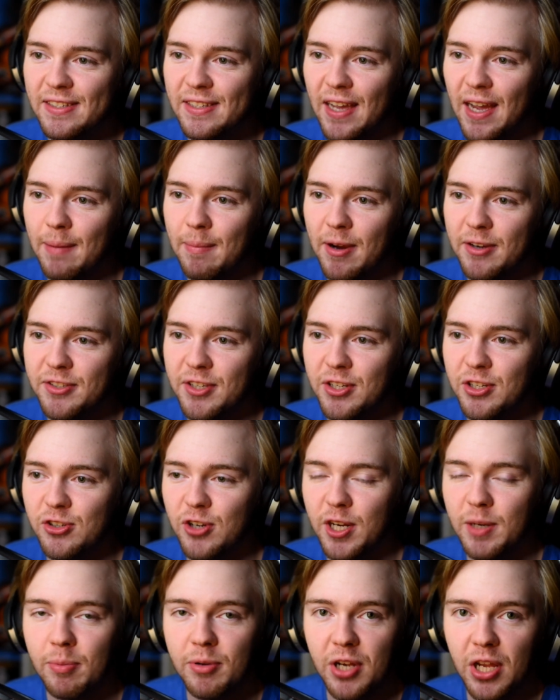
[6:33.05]
I'm actually going to try to
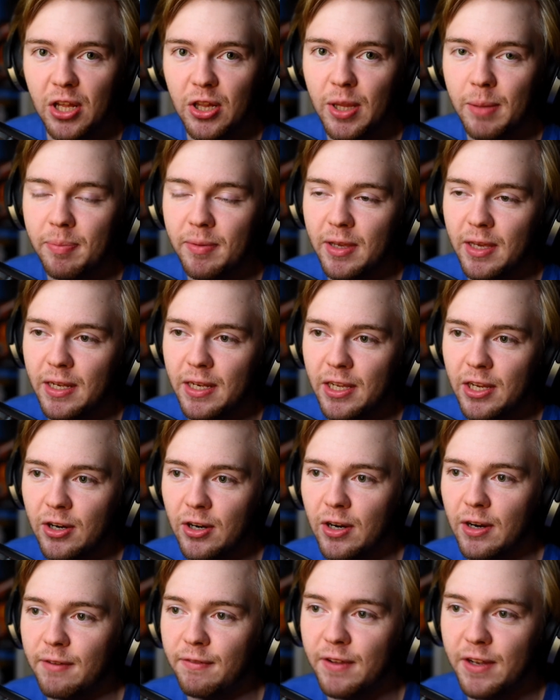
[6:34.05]
put a clip in here
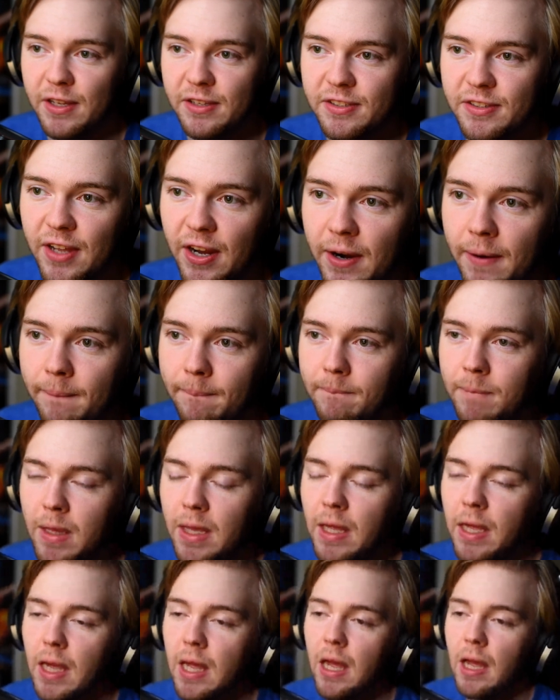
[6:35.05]
if it is there,
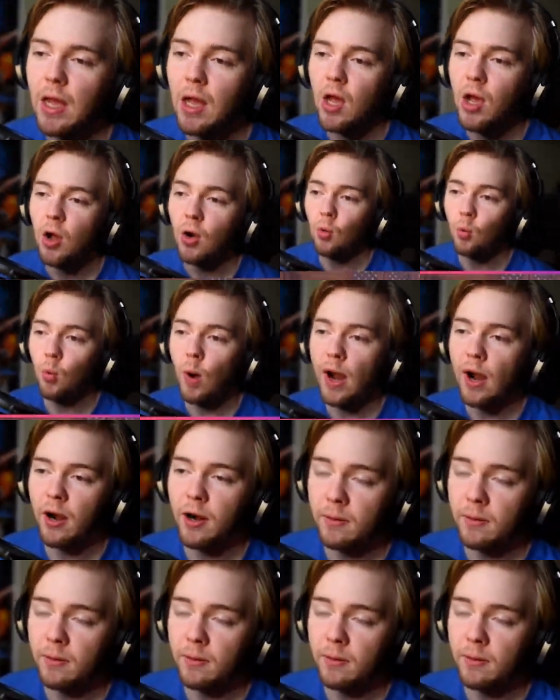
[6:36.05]
where